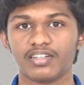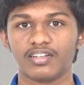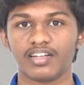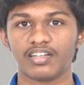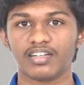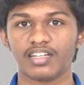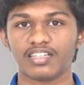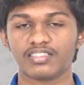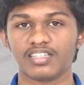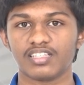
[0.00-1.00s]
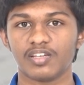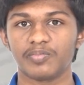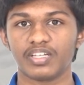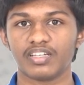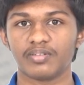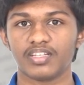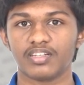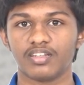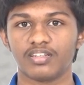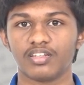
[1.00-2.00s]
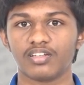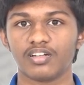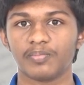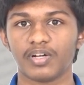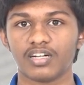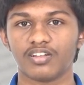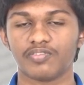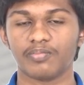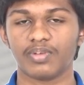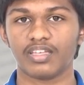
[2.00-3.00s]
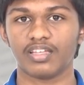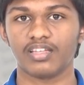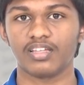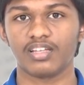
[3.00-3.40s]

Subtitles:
and regular exercise have become an integral part of my